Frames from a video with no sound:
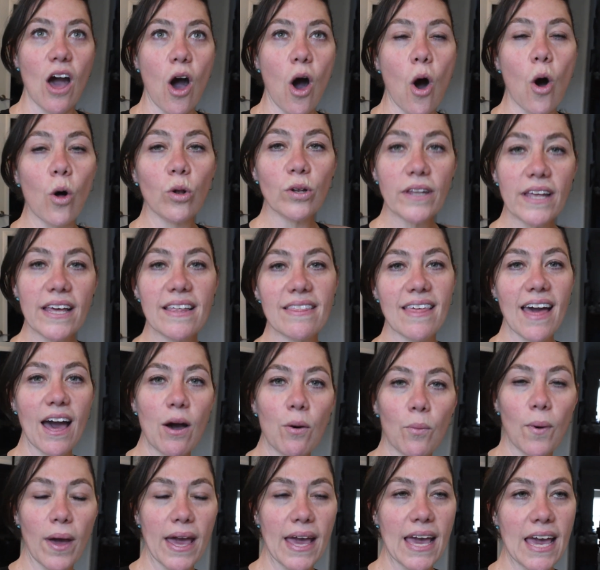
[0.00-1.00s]
holding
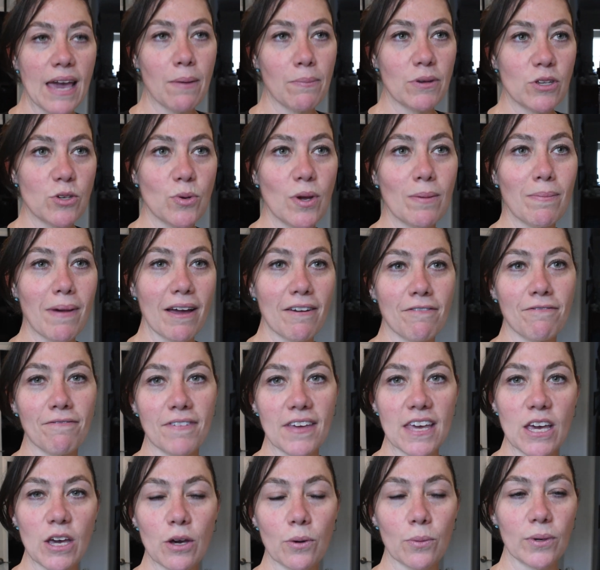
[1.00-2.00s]
that weight in between my
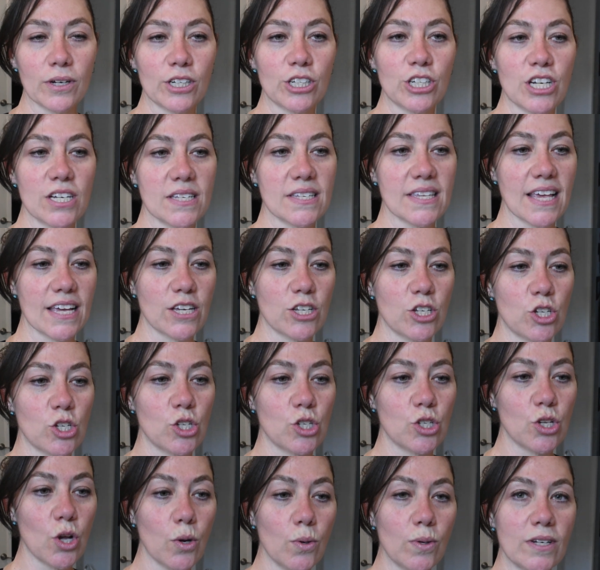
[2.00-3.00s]
feet, it was just like
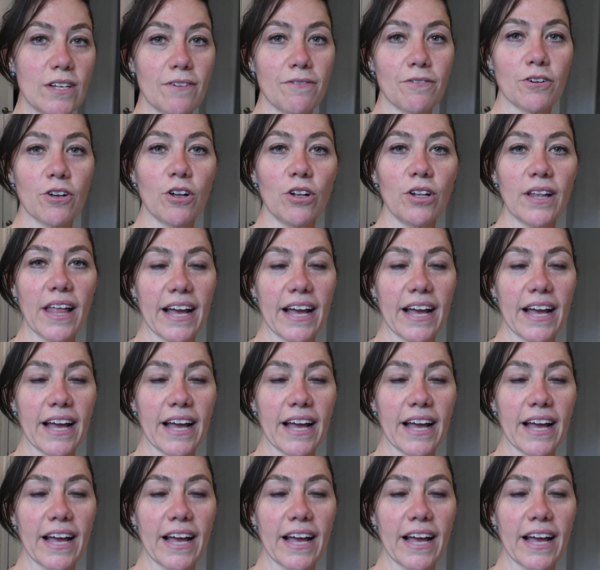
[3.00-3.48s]
so difficult.